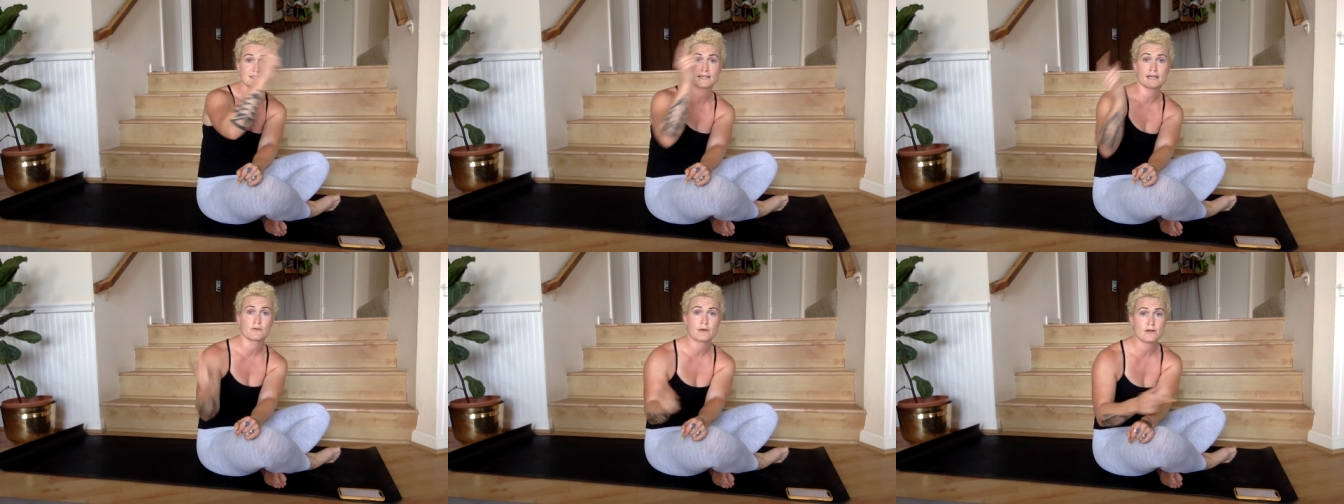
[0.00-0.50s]

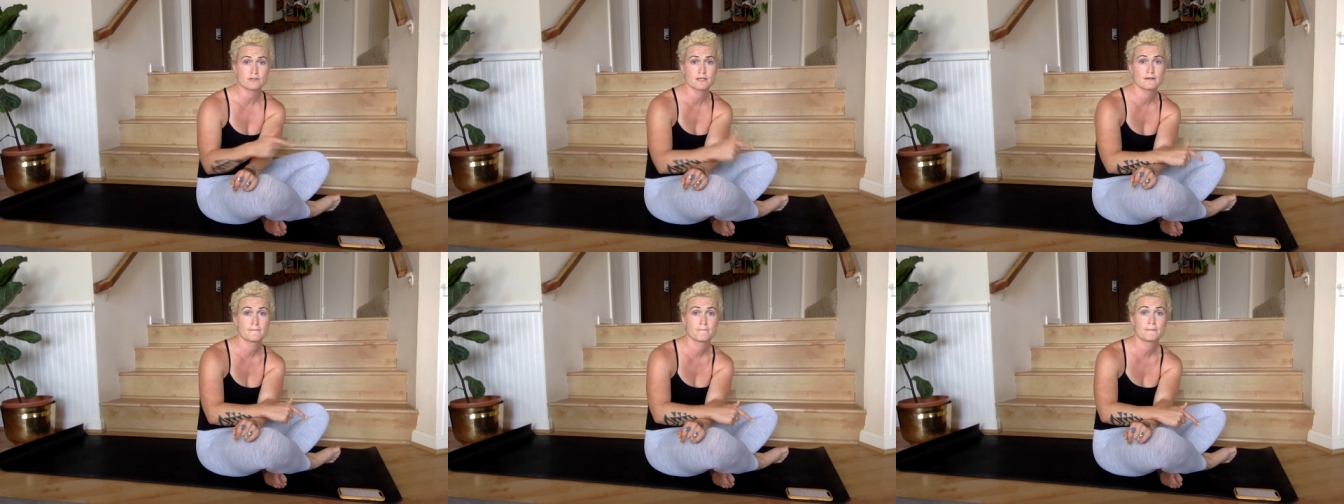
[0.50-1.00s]
That's the second
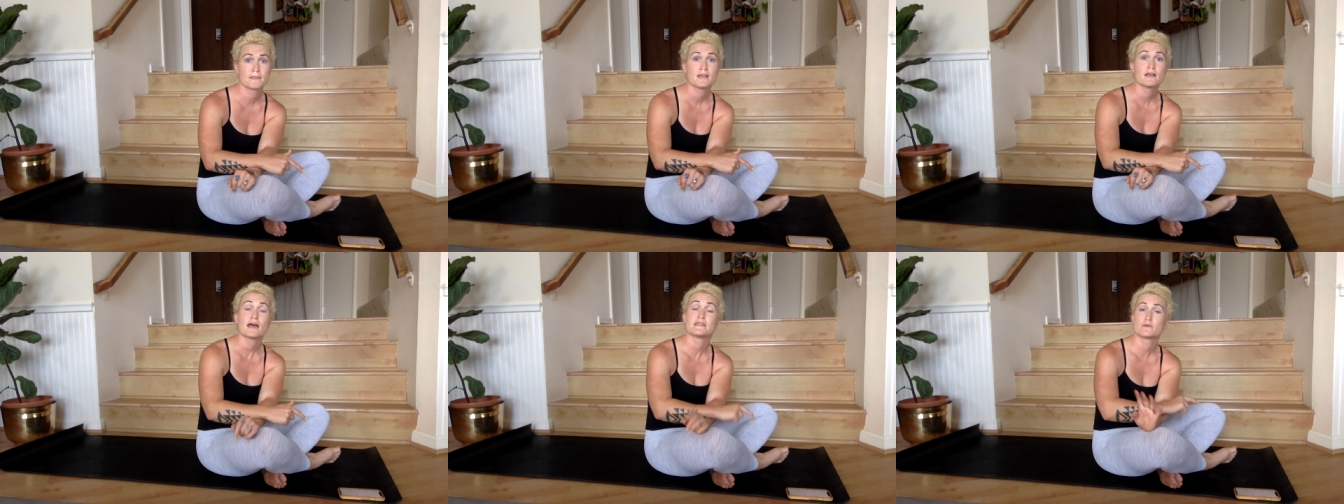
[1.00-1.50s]
round.
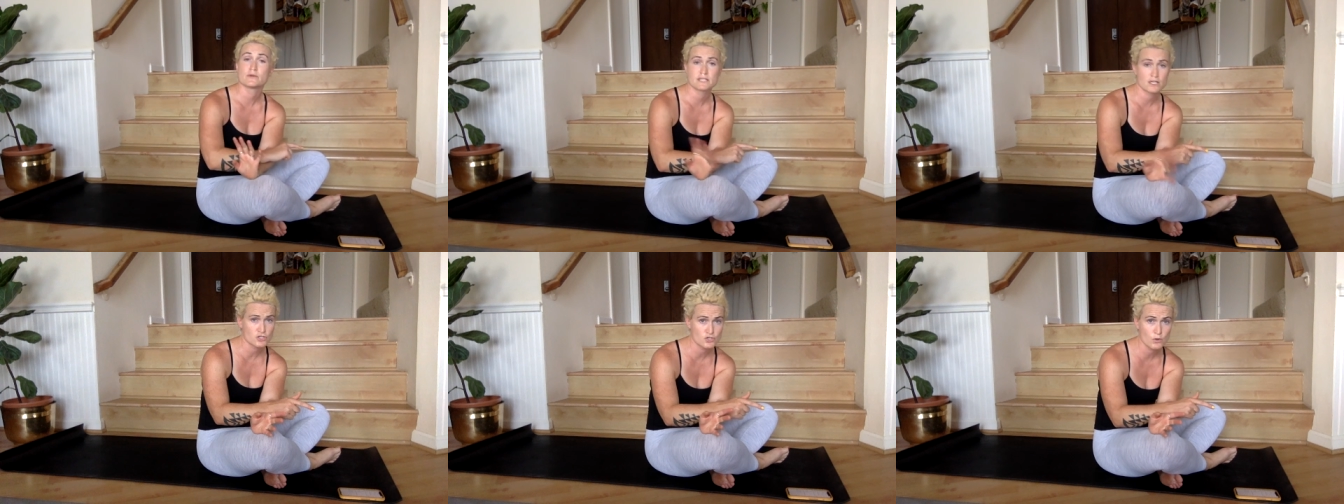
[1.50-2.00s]

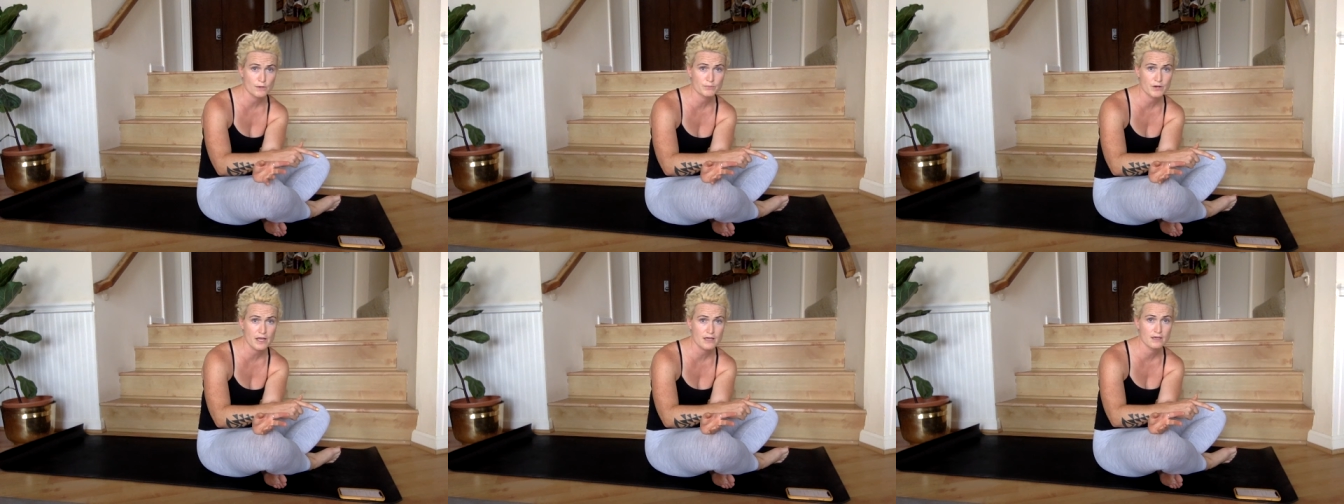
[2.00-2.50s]
And then we take a
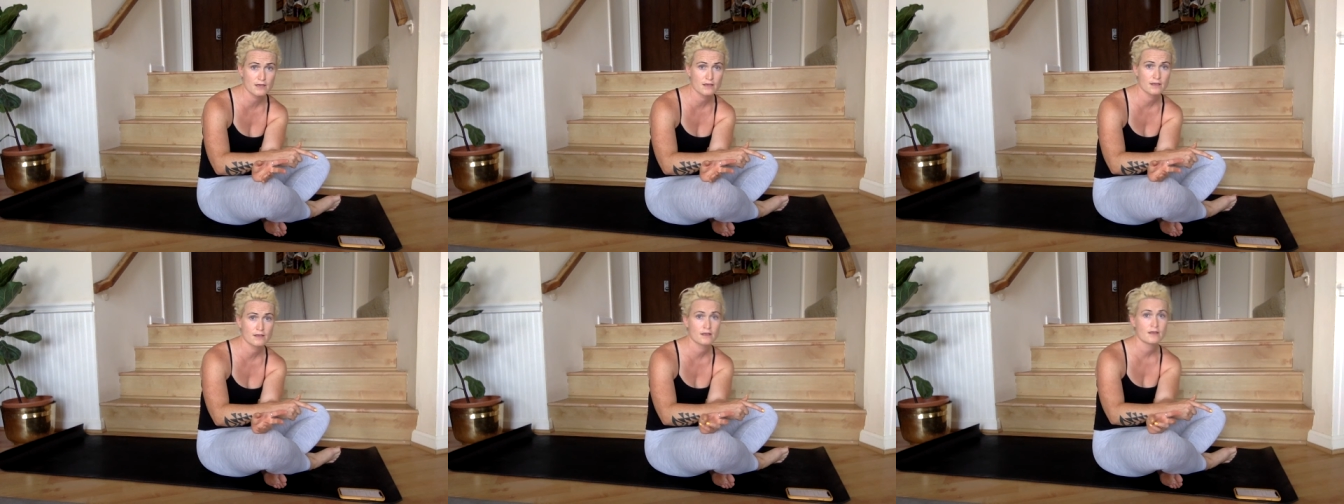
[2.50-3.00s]
short
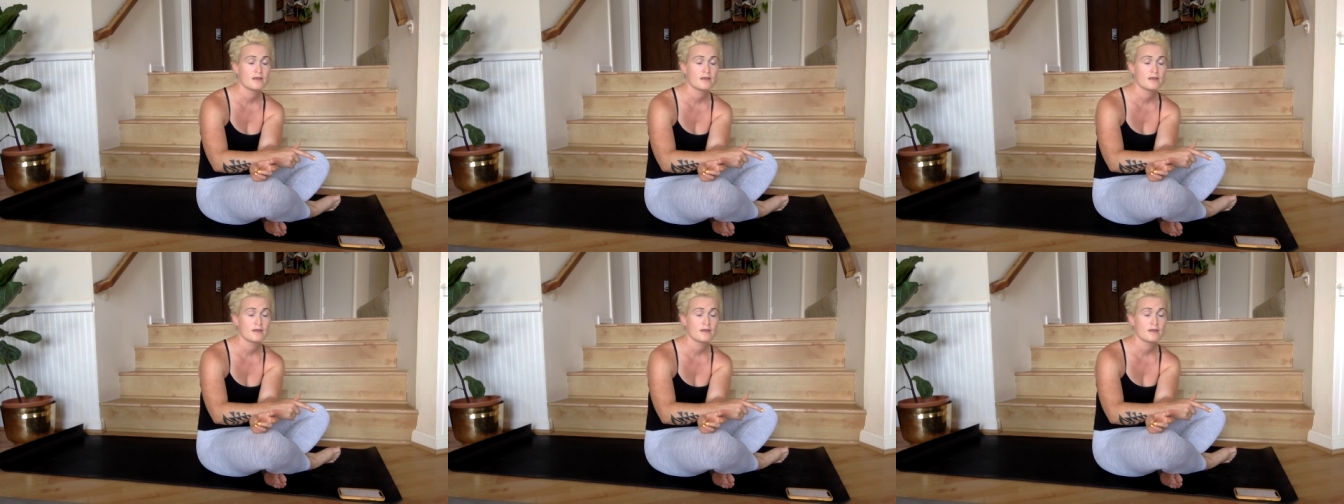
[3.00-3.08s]
break.